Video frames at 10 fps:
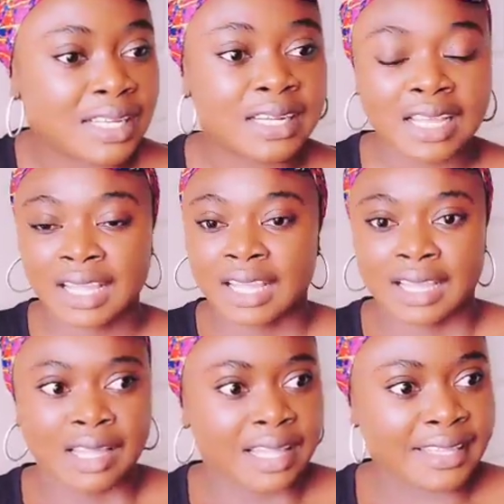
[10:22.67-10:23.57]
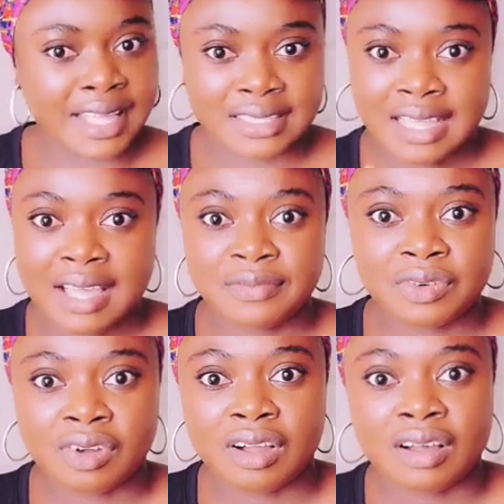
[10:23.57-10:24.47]
Then, yes, I
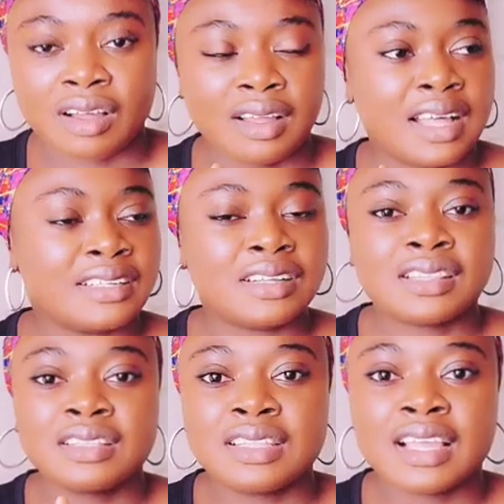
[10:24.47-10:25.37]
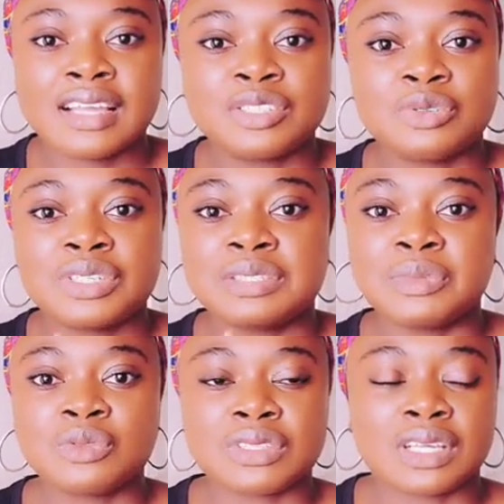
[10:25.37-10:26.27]
forgot. Another thing I do is
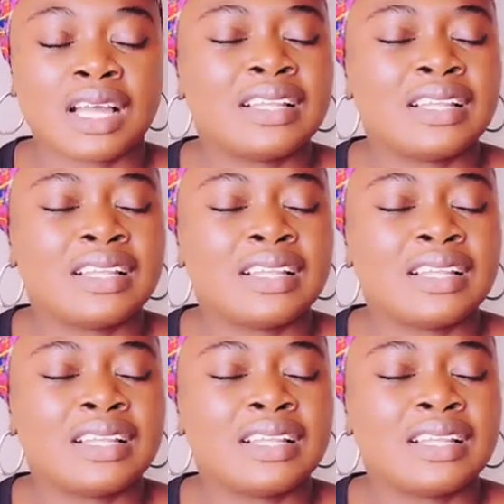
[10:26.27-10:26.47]
music.